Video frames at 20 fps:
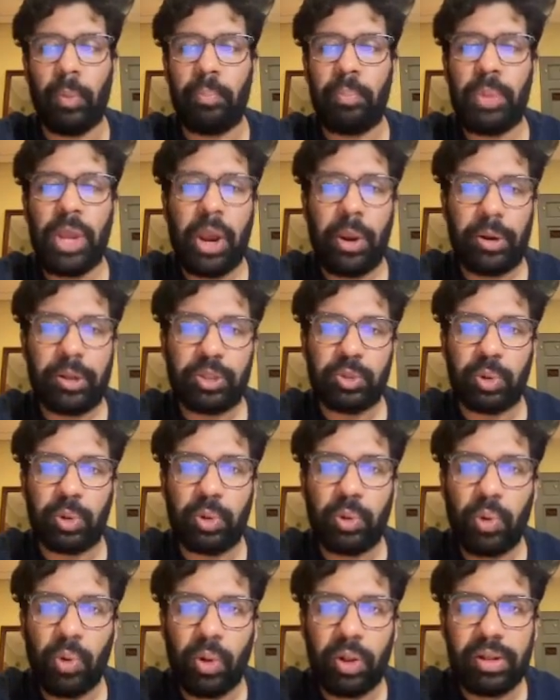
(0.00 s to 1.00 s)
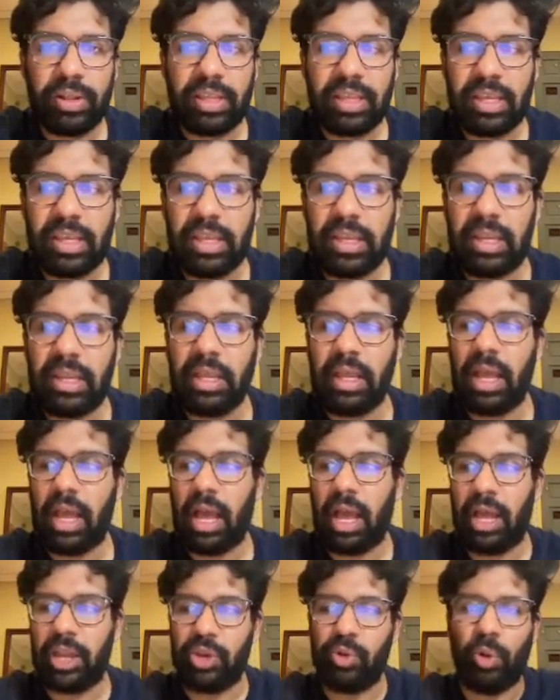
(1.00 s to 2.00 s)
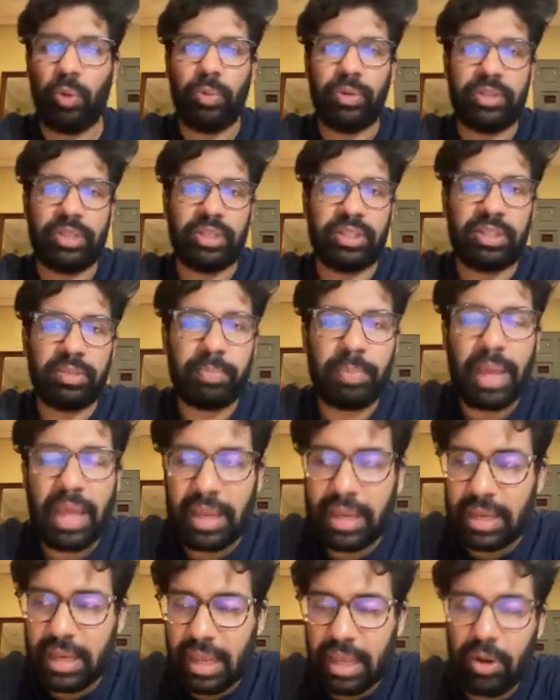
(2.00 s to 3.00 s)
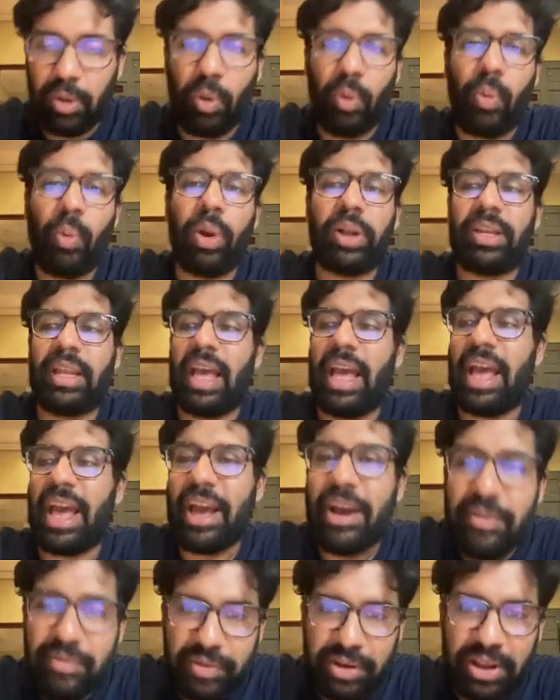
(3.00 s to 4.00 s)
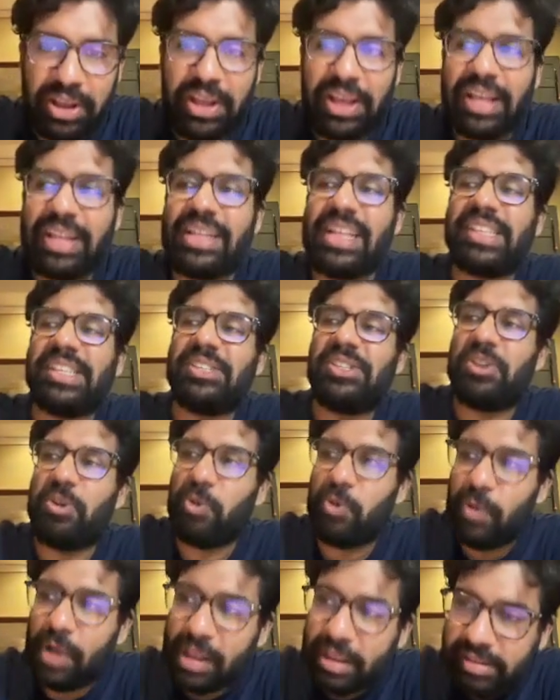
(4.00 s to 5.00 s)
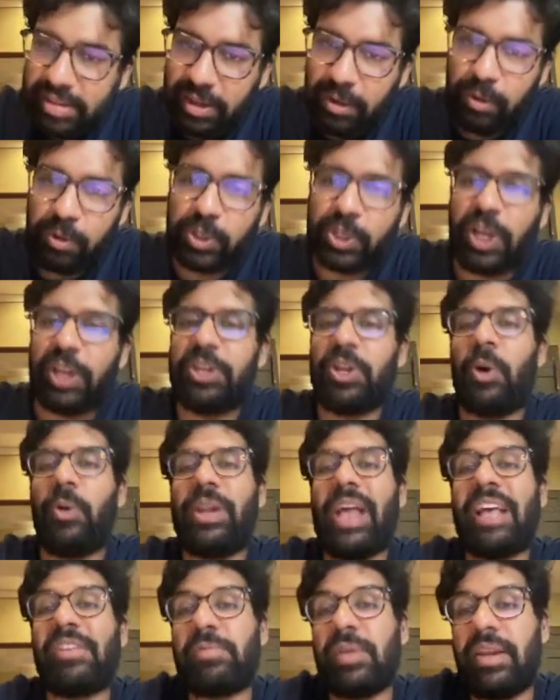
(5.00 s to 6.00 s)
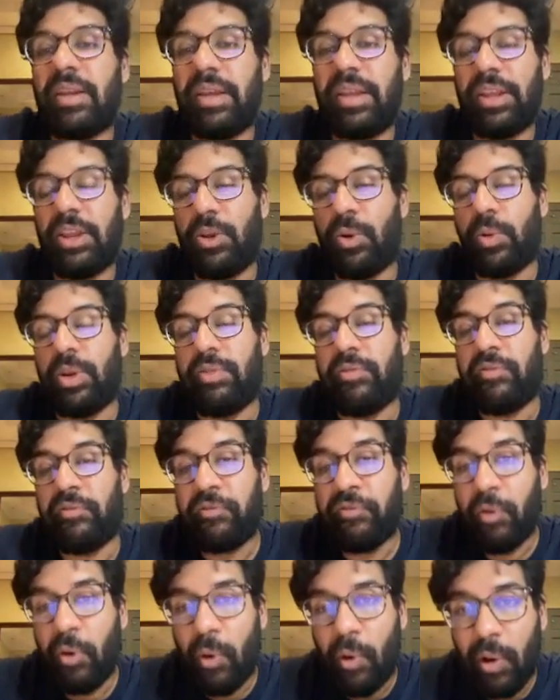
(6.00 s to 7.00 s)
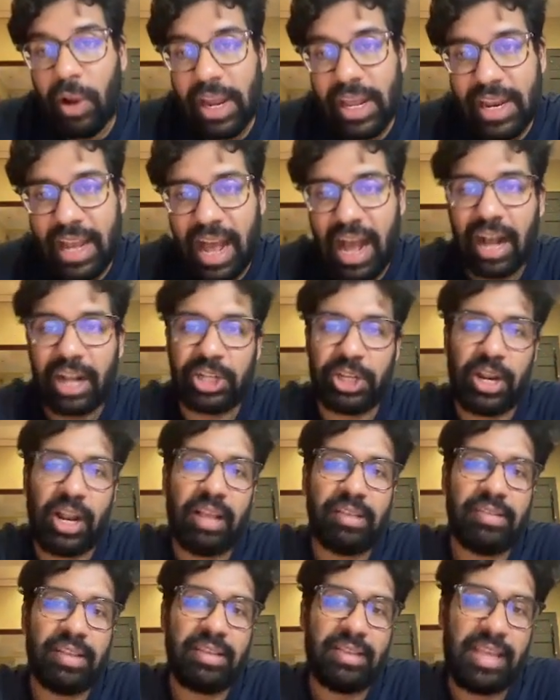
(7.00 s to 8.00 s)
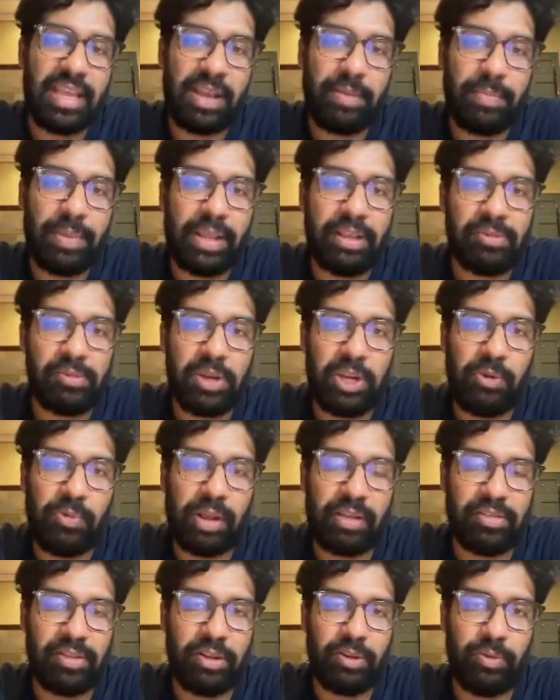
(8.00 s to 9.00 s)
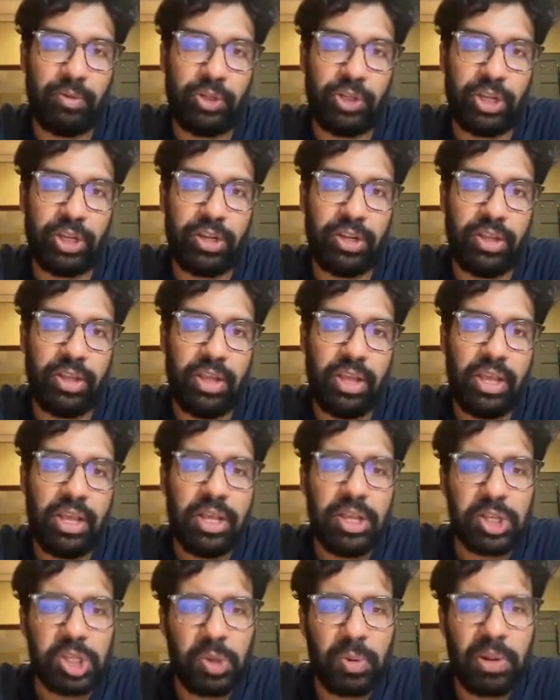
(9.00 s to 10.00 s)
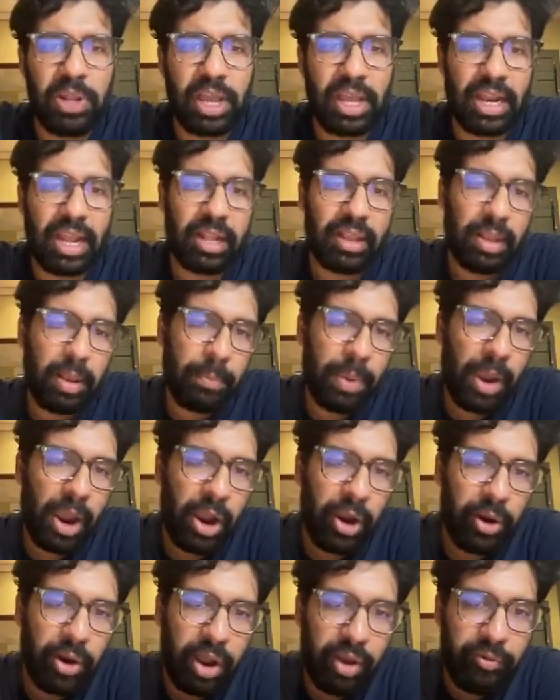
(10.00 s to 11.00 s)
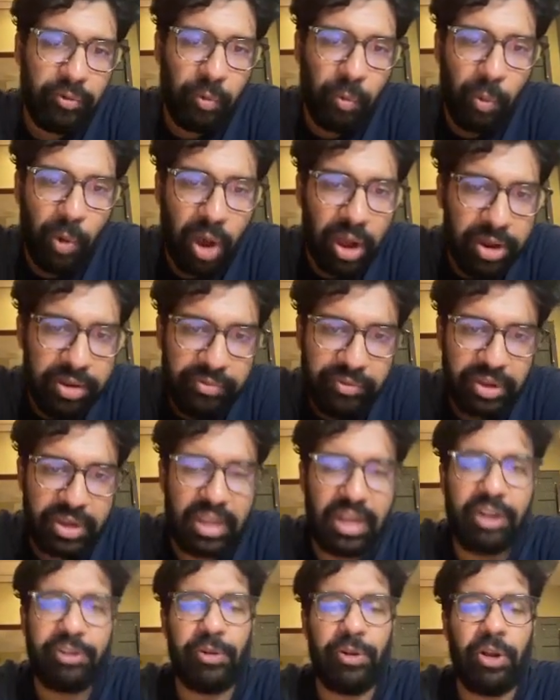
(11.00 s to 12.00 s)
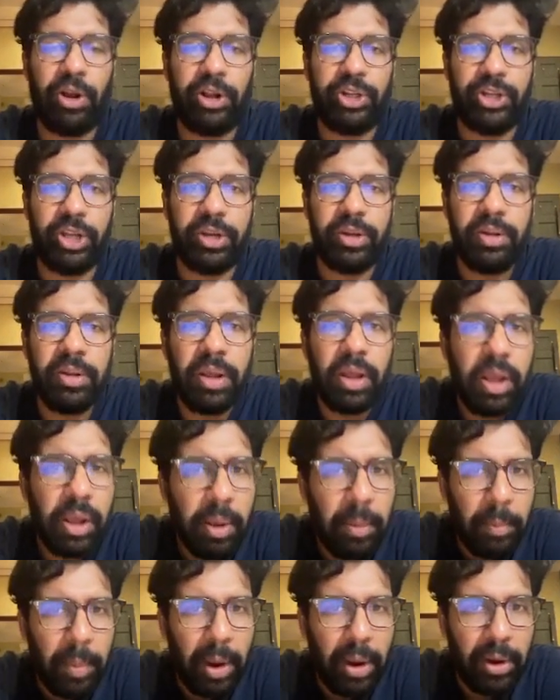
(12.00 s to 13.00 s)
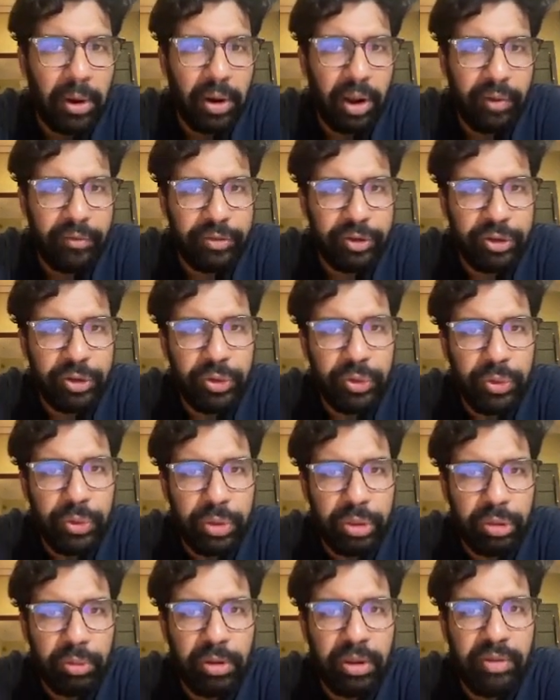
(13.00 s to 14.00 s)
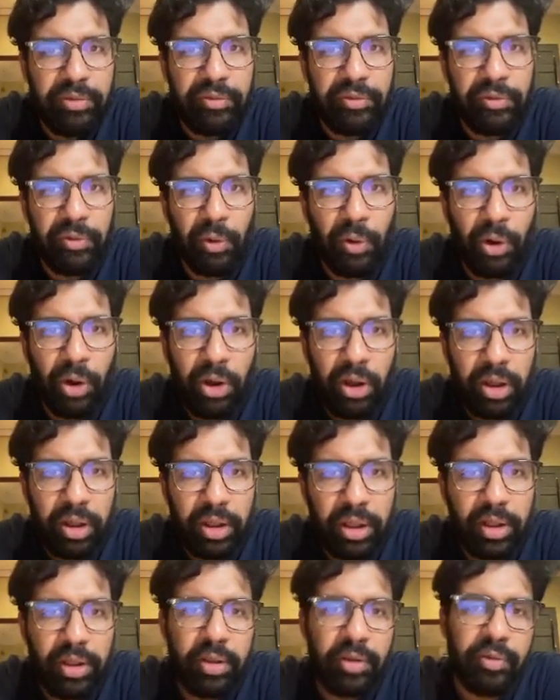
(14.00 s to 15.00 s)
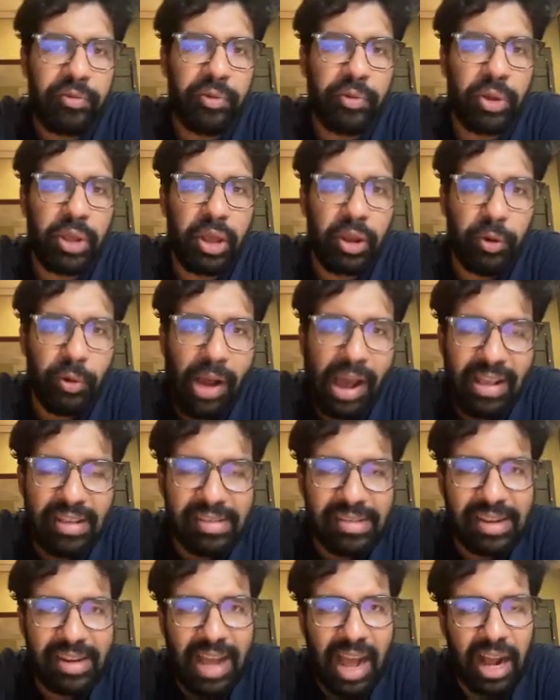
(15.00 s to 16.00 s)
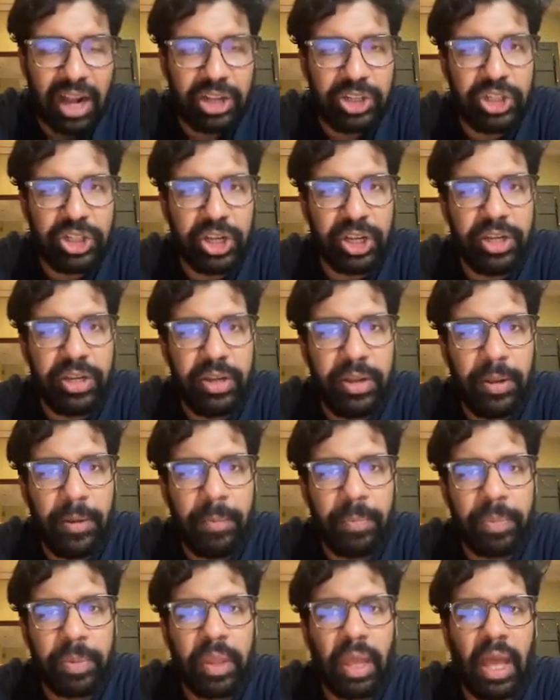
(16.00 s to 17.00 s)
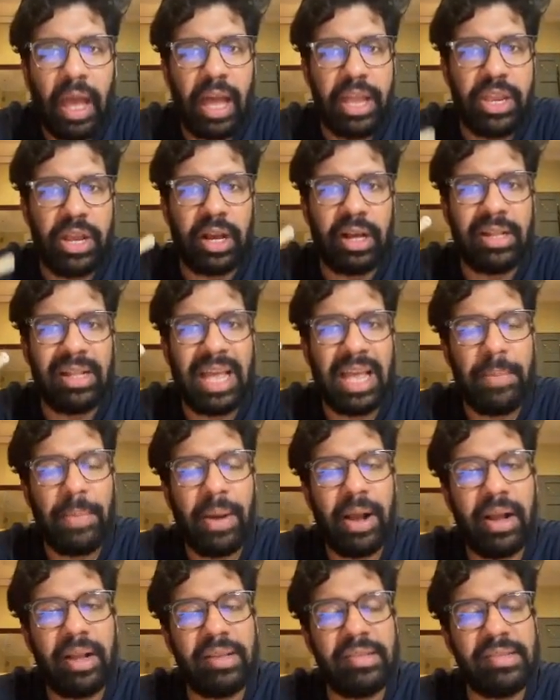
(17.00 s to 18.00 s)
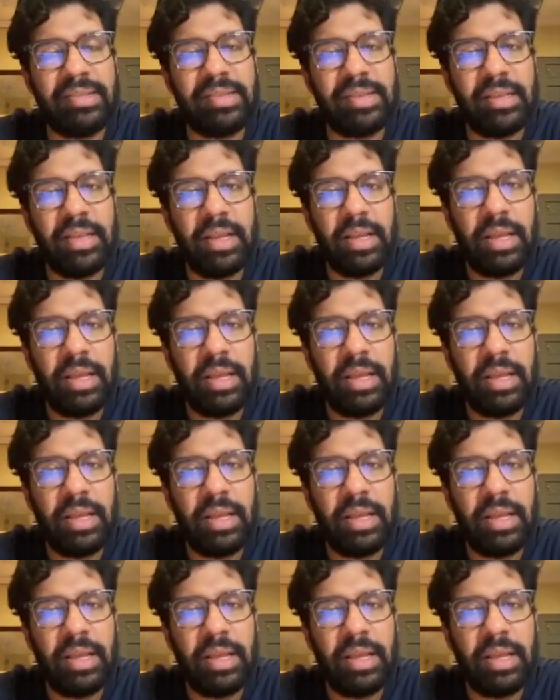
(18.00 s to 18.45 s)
parents were called in and you all were suspended or whatever. This is the resolution. Now that's where the fall in action has to take place with the resolution. So we're looking at paragraph 1 for the introduction, paragraph 2, 3, 4 for your rise in action and your climax,